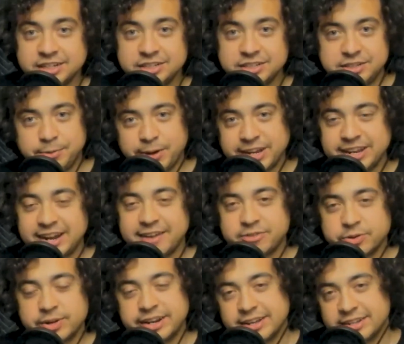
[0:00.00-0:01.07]
To bring in
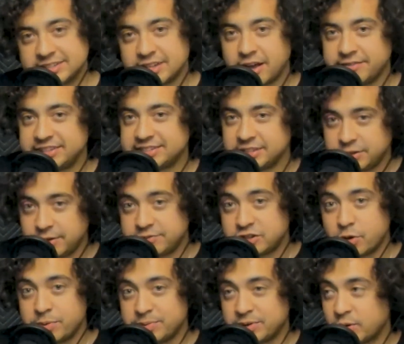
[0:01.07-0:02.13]
everyone else, obviously, you have
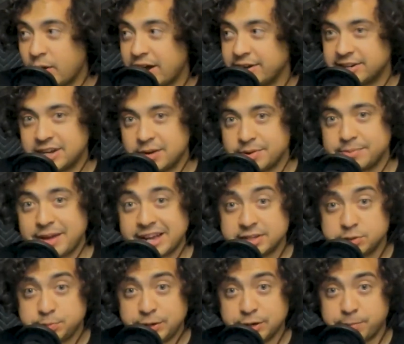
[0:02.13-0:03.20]
Tobey Maguire coming back as
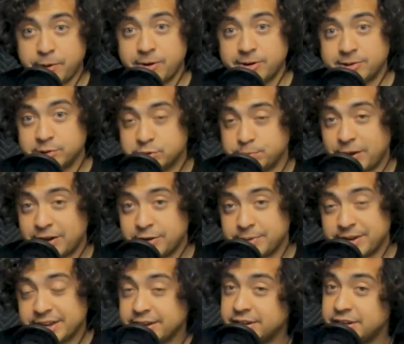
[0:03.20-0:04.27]
Peter Parker, Spider Man.